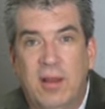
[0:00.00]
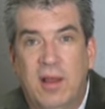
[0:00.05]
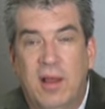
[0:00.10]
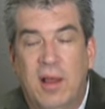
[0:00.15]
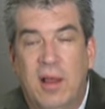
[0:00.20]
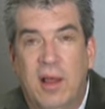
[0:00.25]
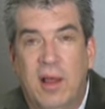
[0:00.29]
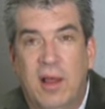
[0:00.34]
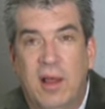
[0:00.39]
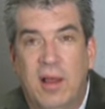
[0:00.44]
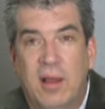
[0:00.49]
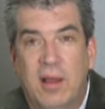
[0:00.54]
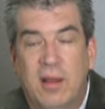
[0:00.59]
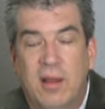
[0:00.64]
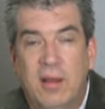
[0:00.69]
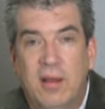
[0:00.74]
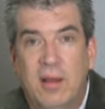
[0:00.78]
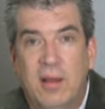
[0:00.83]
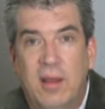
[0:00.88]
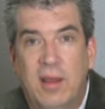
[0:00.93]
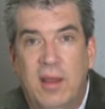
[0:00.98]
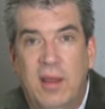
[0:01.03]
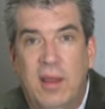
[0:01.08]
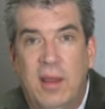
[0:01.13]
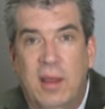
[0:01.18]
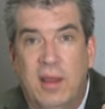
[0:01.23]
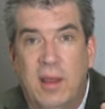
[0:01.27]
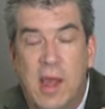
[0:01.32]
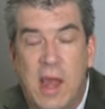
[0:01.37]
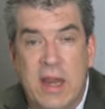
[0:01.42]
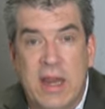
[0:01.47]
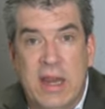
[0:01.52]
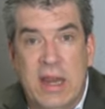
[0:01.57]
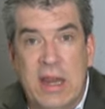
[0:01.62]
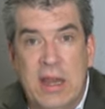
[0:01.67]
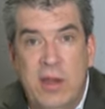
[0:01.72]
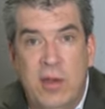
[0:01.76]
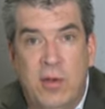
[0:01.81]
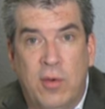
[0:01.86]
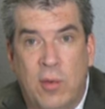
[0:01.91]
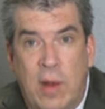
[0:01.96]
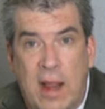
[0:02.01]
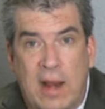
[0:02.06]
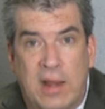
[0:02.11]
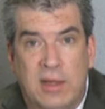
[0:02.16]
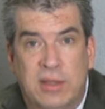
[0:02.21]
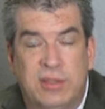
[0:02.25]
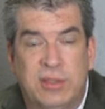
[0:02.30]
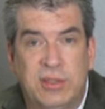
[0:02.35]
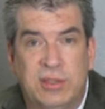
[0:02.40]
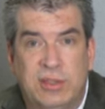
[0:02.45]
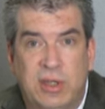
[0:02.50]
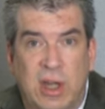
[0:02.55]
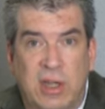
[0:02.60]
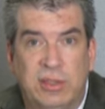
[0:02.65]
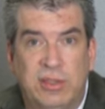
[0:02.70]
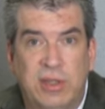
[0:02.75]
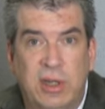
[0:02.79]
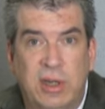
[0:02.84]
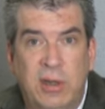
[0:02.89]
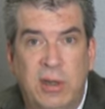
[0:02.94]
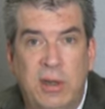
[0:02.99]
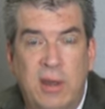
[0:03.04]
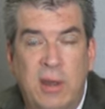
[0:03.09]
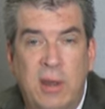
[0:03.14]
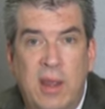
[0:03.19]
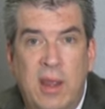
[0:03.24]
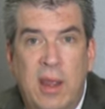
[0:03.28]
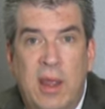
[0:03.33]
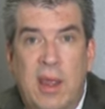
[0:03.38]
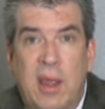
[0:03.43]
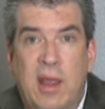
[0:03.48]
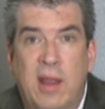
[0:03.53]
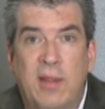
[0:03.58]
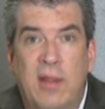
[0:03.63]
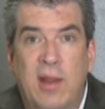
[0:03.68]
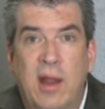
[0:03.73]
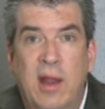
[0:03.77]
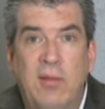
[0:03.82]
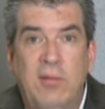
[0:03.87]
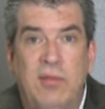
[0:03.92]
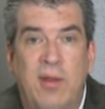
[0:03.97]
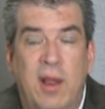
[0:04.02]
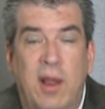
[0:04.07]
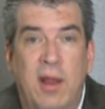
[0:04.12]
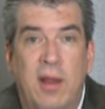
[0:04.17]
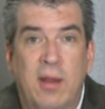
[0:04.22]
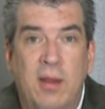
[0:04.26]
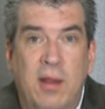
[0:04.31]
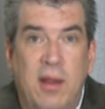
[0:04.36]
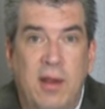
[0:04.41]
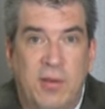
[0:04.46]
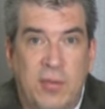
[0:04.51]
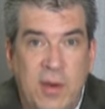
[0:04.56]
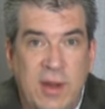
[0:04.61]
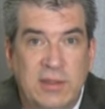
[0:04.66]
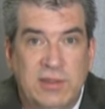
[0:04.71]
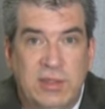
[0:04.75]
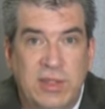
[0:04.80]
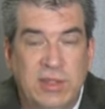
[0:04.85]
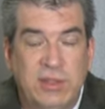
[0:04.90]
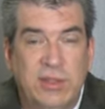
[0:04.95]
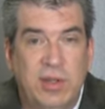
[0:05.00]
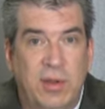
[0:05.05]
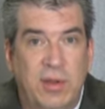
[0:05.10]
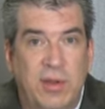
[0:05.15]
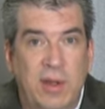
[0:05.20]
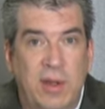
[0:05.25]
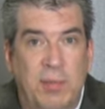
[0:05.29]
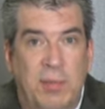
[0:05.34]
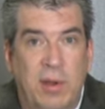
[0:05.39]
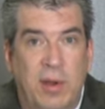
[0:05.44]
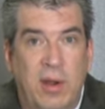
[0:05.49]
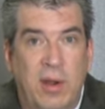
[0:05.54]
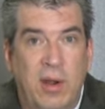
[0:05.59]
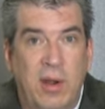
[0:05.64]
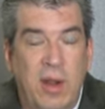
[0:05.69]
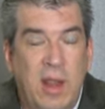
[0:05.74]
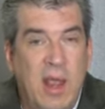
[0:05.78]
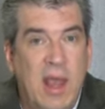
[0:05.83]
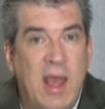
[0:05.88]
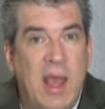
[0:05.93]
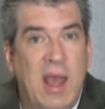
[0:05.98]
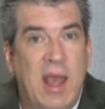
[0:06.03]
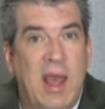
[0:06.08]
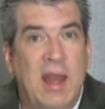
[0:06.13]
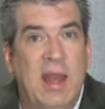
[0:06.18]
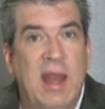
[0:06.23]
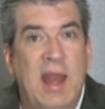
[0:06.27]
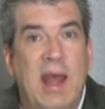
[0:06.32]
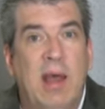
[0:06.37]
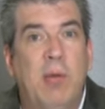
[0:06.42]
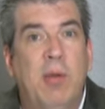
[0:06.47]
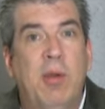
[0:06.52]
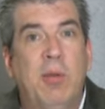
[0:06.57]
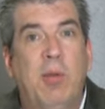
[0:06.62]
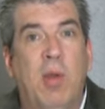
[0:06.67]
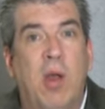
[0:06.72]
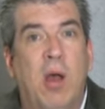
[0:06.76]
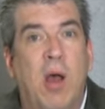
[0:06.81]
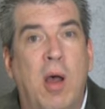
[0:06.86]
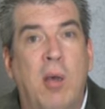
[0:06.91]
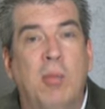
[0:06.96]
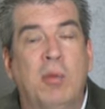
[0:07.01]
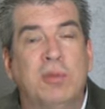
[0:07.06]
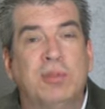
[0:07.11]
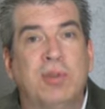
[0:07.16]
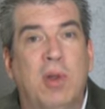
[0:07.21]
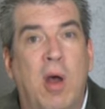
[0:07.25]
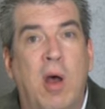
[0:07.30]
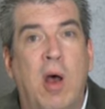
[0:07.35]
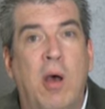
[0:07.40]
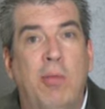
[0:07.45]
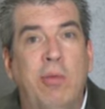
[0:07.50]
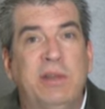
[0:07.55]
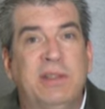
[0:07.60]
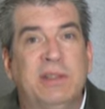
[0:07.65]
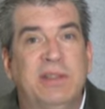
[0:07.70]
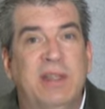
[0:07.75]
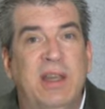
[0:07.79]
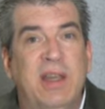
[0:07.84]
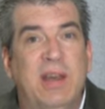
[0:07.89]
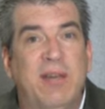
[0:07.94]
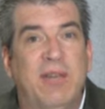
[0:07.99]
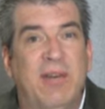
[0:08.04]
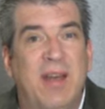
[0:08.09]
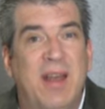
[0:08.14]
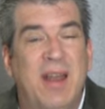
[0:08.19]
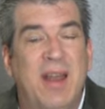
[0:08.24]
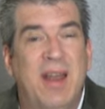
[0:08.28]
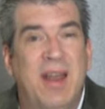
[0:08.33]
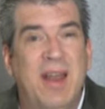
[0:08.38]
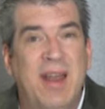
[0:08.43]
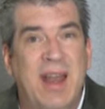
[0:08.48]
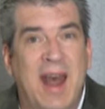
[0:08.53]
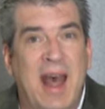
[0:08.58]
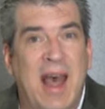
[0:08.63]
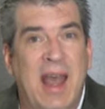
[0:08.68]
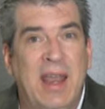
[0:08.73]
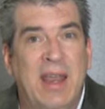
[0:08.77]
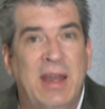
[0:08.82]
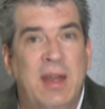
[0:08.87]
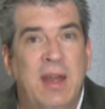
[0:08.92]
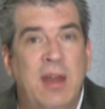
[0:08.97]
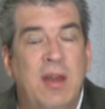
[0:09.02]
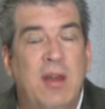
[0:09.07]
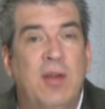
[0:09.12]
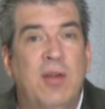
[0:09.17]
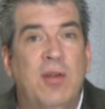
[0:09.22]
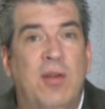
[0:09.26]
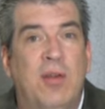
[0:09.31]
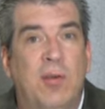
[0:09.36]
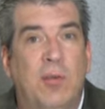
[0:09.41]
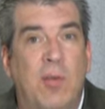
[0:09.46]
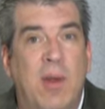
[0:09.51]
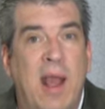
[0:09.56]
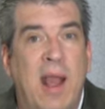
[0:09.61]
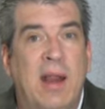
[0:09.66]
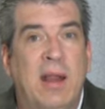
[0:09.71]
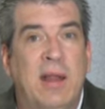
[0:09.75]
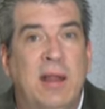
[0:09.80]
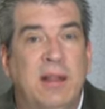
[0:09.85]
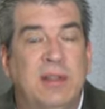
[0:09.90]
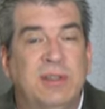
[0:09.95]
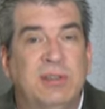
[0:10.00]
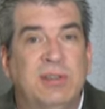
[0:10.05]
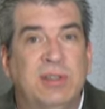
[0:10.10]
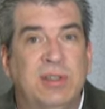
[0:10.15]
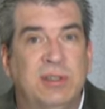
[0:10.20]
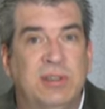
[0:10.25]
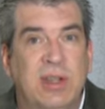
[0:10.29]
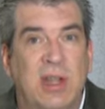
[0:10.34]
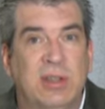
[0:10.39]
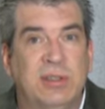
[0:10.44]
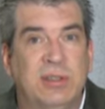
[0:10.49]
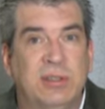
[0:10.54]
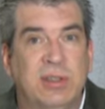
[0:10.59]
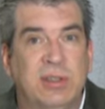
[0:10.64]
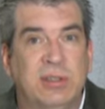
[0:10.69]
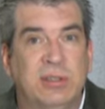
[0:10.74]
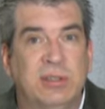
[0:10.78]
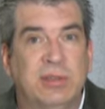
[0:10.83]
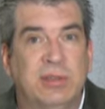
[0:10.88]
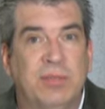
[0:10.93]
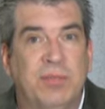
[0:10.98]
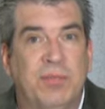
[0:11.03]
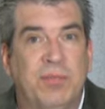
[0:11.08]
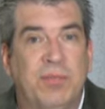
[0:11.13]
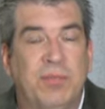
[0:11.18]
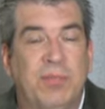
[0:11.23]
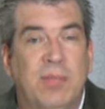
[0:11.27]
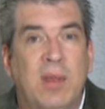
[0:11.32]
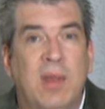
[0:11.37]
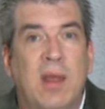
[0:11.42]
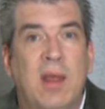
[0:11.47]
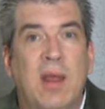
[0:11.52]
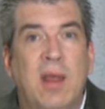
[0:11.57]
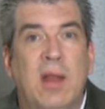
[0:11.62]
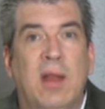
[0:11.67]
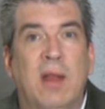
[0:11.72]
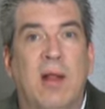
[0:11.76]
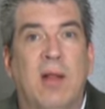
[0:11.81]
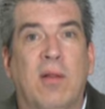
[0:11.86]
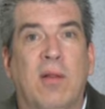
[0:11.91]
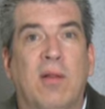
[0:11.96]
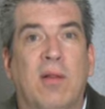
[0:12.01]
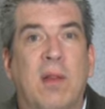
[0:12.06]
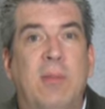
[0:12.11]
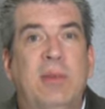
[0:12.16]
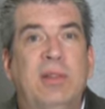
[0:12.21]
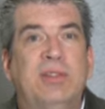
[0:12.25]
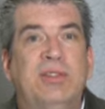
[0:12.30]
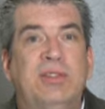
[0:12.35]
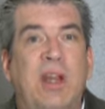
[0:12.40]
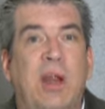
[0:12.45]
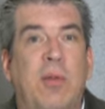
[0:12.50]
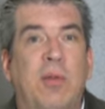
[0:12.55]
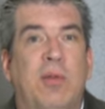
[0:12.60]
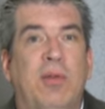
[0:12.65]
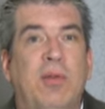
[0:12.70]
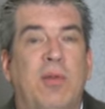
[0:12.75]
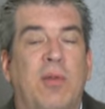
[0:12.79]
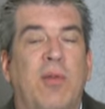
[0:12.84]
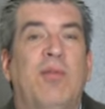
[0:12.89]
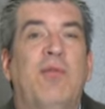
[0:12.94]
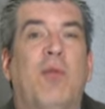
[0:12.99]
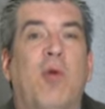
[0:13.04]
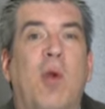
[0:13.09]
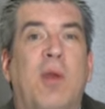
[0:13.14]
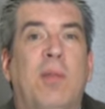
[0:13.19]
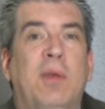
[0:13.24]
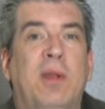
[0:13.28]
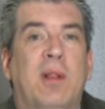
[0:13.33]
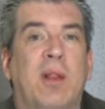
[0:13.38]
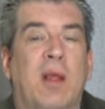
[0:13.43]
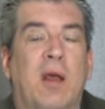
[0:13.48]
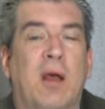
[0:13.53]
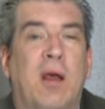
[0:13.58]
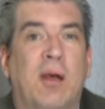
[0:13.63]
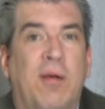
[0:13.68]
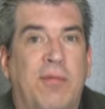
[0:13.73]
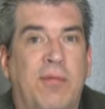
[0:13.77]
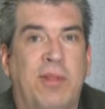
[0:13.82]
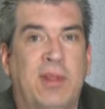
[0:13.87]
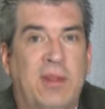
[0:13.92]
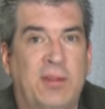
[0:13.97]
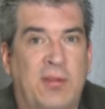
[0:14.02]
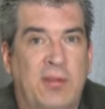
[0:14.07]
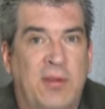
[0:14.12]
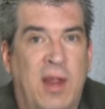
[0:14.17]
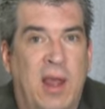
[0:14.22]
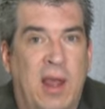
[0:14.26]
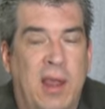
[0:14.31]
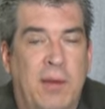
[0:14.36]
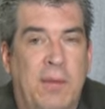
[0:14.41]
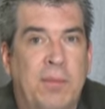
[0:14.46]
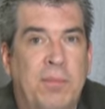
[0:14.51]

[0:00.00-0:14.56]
an indirect suggestion, and then I've done a transitional deepener, and now I will almost always give 9 direct suggestions. Now let me share with you the formula of these 9.